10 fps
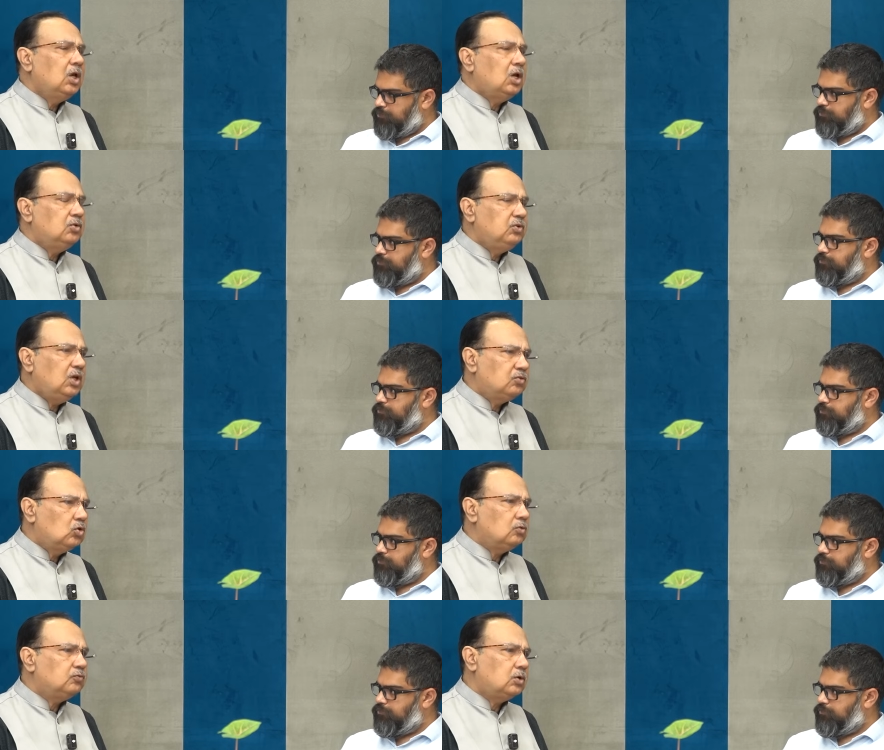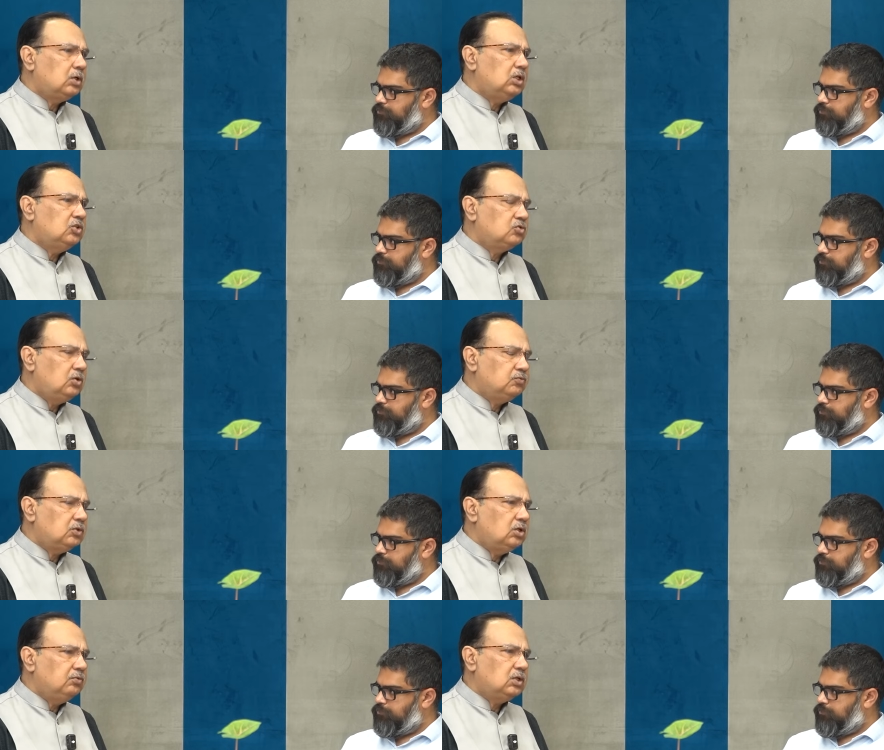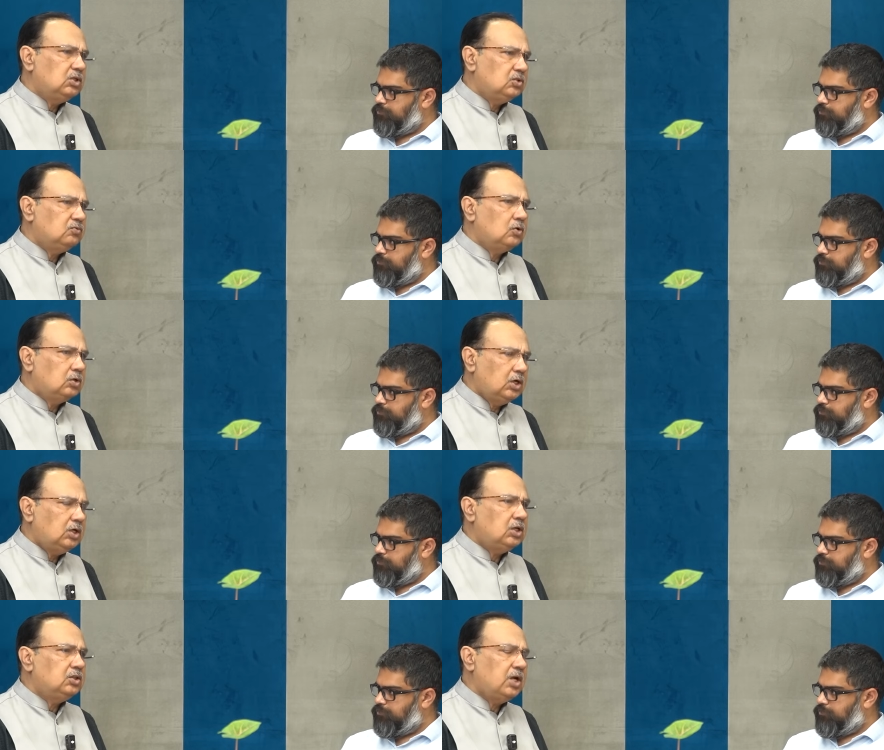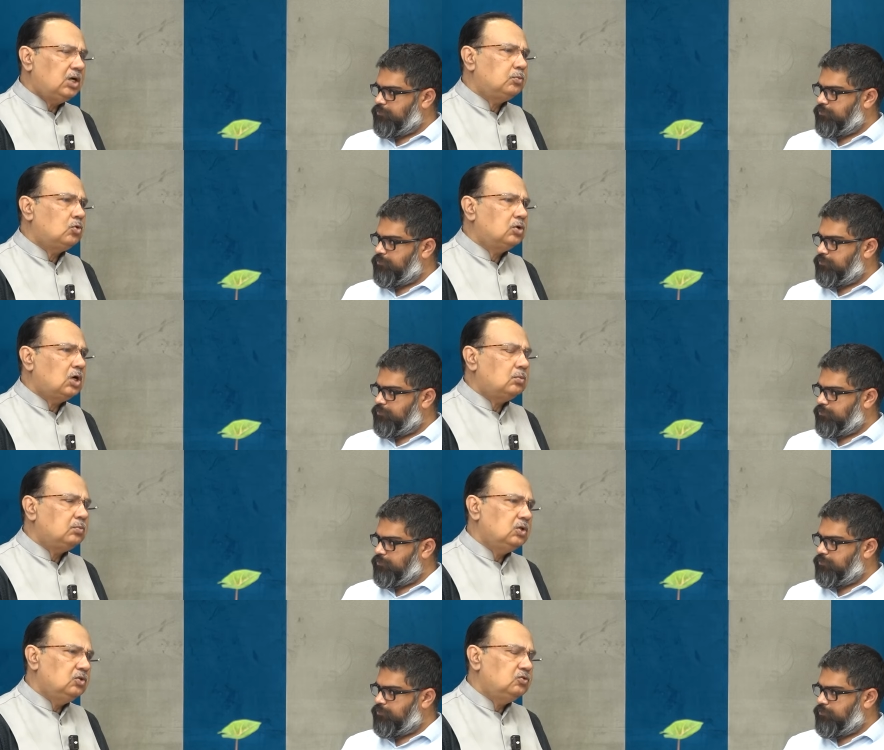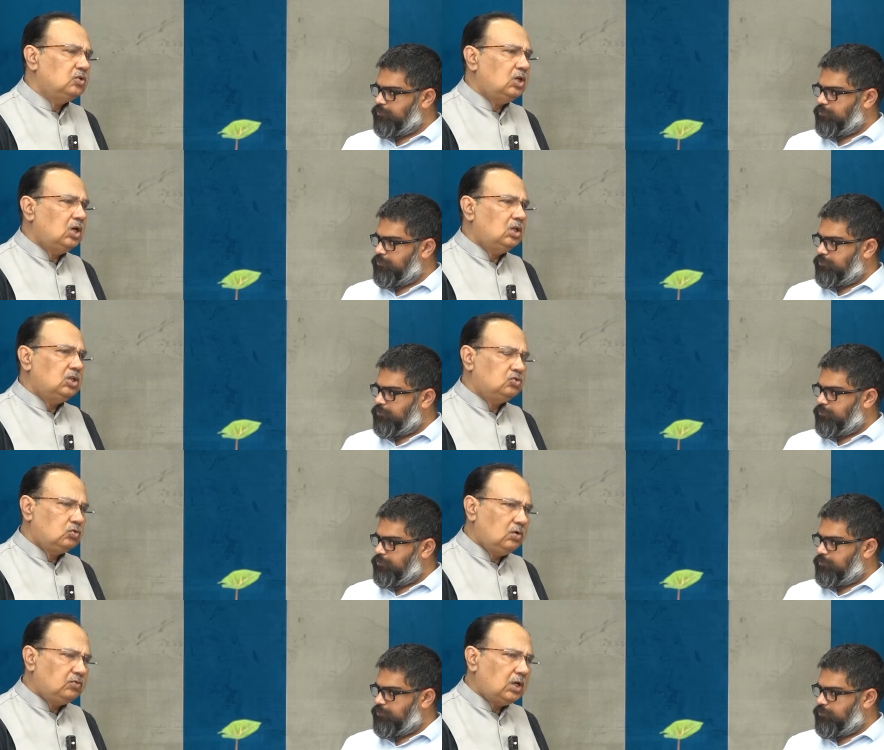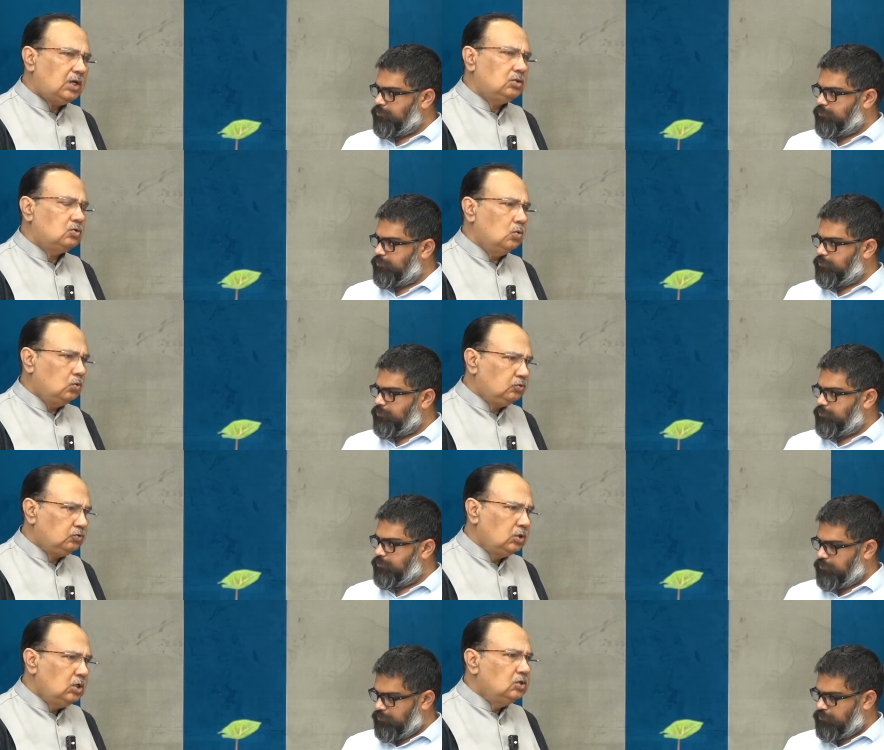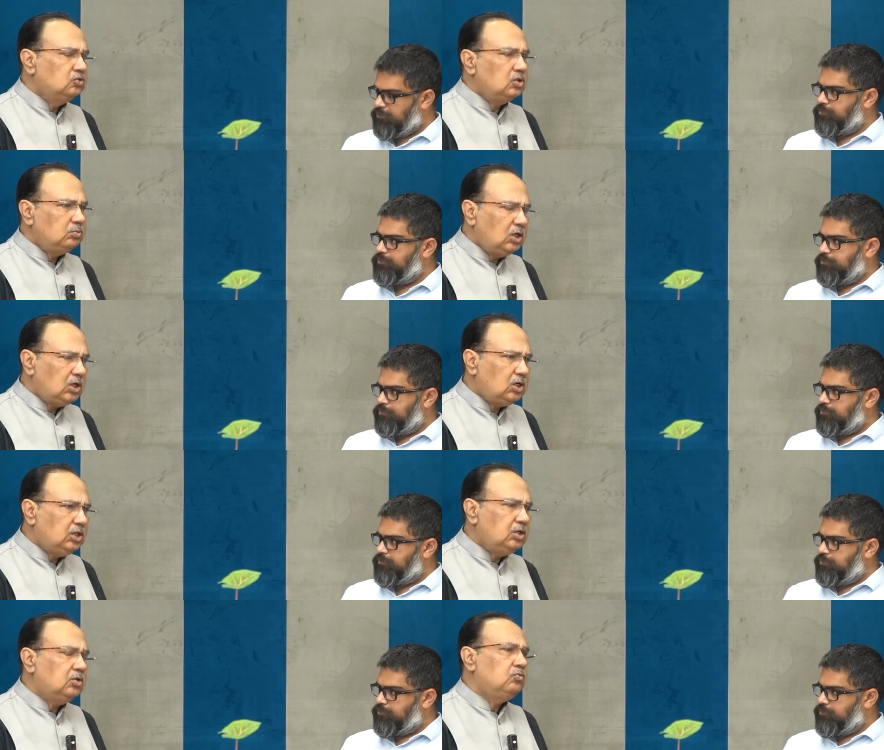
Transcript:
Speaker 1: and we have gone for NSQF certification for that and that program is a aligned course. Similarly,